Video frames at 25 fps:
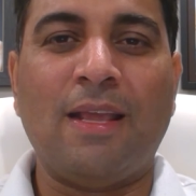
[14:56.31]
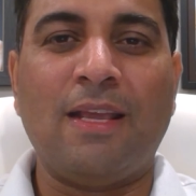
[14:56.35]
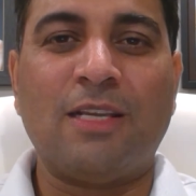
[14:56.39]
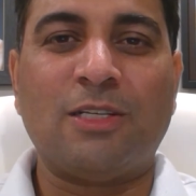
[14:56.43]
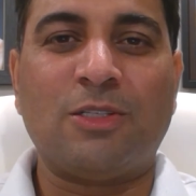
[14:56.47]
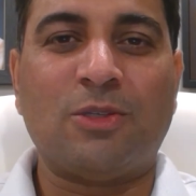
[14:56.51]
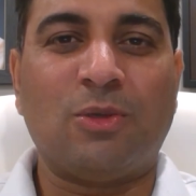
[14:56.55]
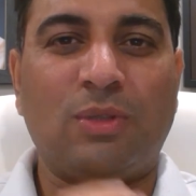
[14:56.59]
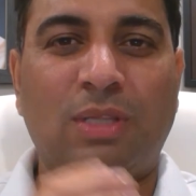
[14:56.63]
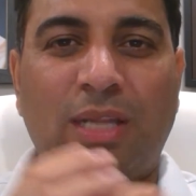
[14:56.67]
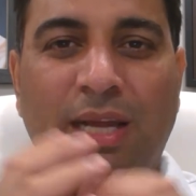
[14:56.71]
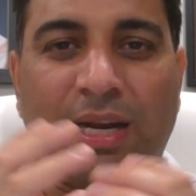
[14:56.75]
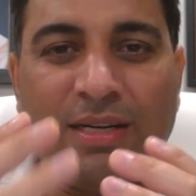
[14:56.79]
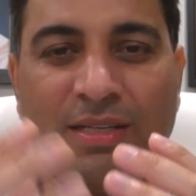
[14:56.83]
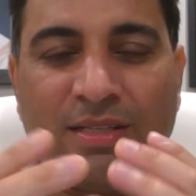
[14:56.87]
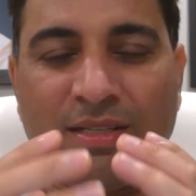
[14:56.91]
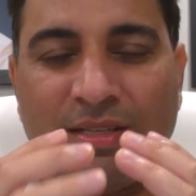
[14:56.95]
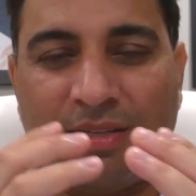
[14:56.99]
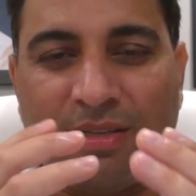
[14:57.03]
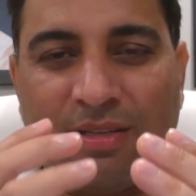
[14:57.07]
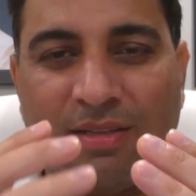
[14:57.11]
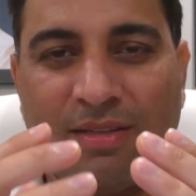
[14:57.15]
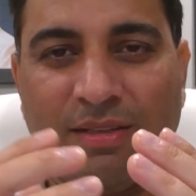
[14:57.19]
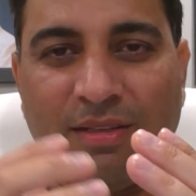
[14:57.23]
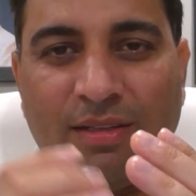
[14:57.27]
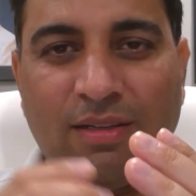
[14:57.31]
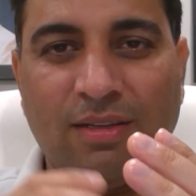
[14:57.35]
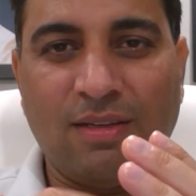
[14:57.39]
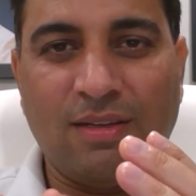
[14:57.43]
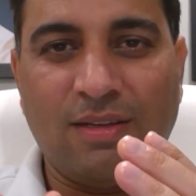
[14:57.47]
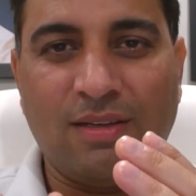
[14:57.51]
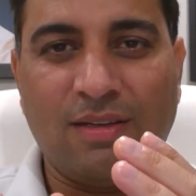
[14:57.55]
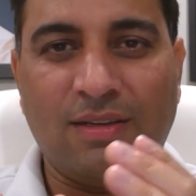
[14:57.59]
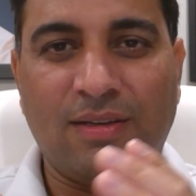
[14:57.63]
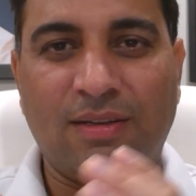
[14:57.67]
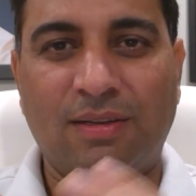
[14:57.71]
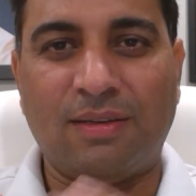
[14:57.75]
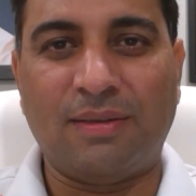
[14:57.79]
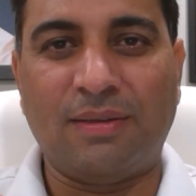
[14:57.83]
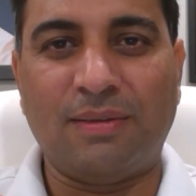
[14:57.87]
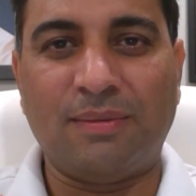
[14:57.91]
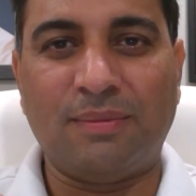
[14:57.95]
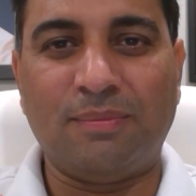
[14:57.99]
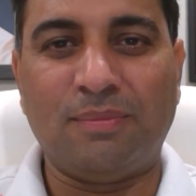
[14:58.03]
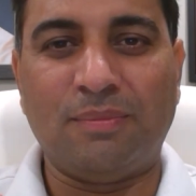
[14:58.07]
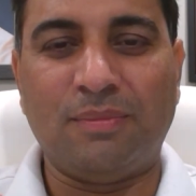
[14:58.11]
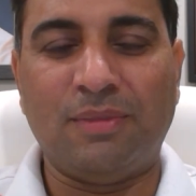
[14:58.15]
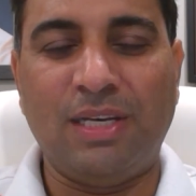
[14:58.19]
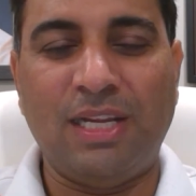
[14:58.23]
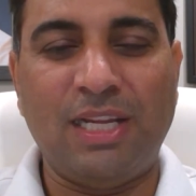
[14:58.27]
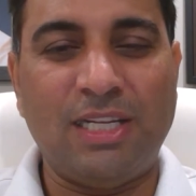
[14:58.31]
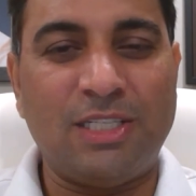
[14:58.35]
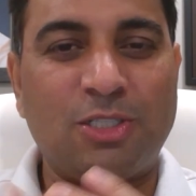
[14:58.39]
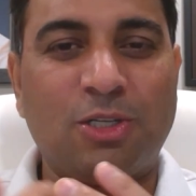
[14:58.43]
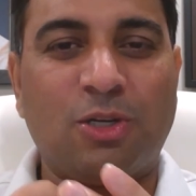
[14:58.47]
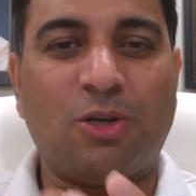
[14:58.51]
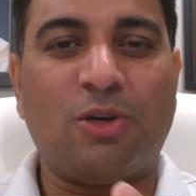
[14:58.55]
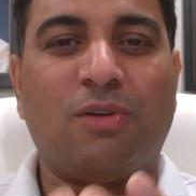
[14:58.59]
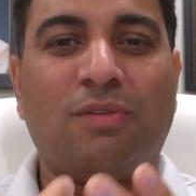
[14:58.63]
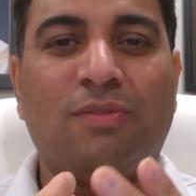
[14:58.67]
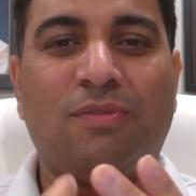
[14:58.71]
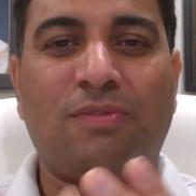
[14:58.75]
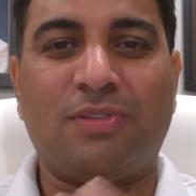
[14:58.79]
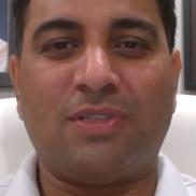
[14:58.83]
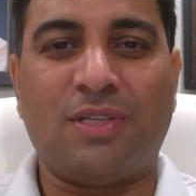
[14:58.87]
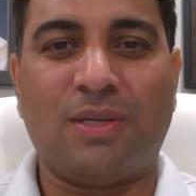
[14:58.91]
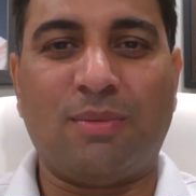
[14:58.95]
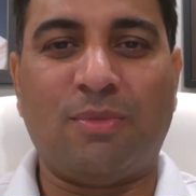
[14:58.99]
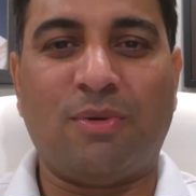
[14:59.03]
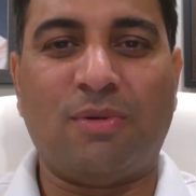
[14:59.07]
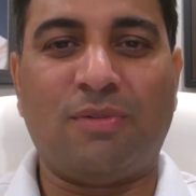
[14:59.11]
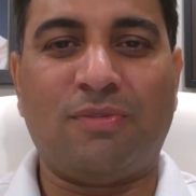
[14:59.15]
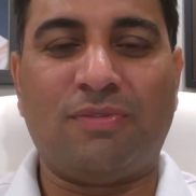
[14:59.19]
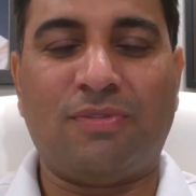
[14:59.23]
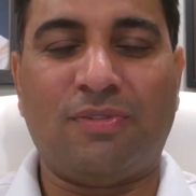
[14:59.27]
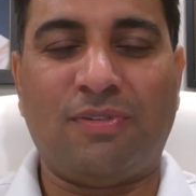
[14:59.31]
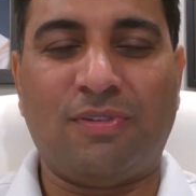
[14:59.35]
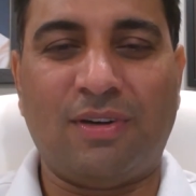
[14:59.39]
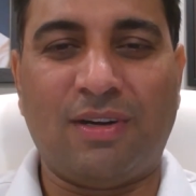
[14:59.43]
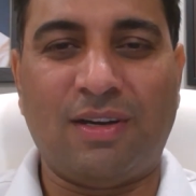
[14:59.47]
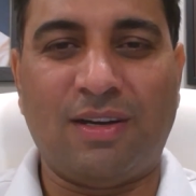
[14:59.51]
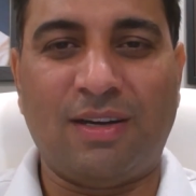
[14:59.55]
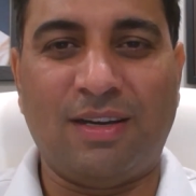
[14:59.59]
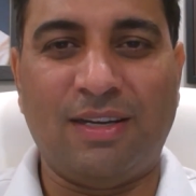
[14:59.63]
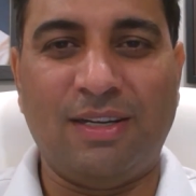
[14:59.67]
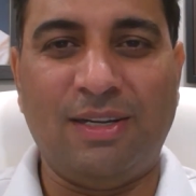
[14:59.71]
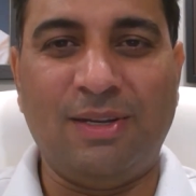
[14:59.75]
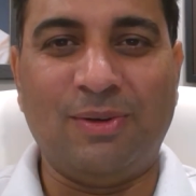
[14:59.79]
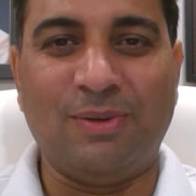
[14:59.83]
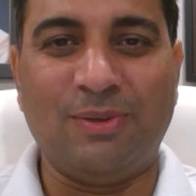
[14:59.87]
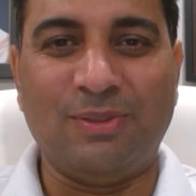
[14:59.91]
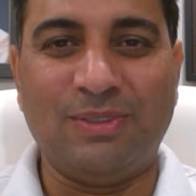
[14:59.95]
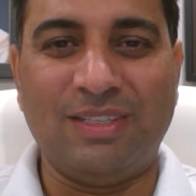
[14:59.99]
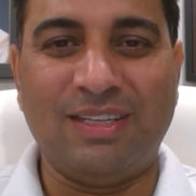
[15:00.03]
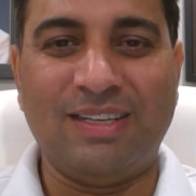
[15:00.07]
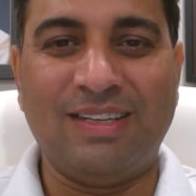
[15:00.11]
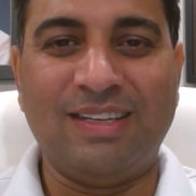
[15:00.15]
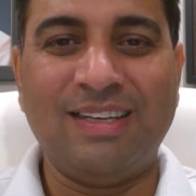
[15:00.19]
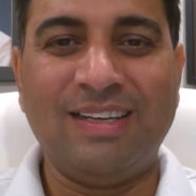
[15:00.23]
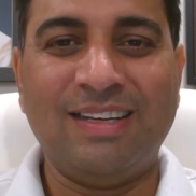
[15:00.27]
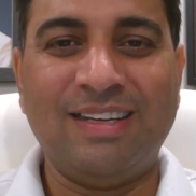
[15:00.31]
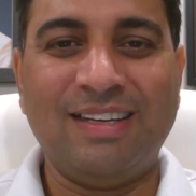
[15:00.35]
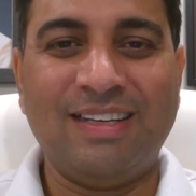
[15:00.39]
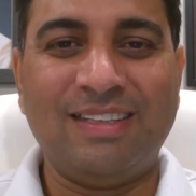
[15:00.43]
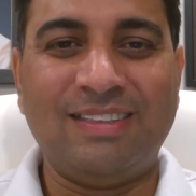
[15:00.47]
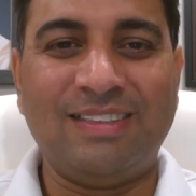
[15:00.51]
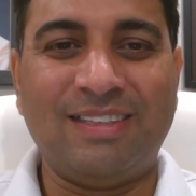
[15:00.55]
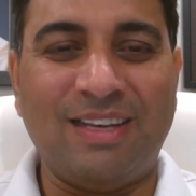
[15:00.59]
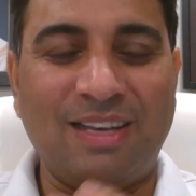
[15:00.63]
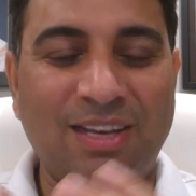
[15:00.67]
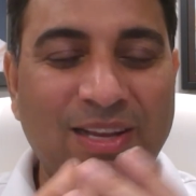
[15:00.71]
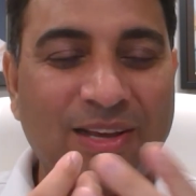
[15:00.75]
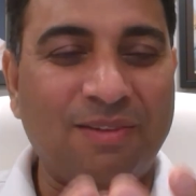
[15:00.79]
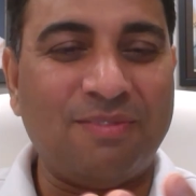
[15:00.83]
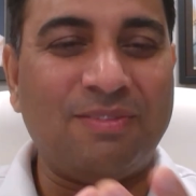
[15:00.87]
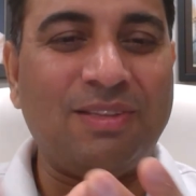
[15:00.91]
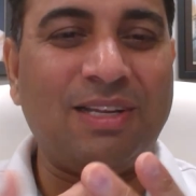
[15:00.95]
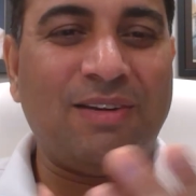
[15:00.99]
So that's the nature of some of the love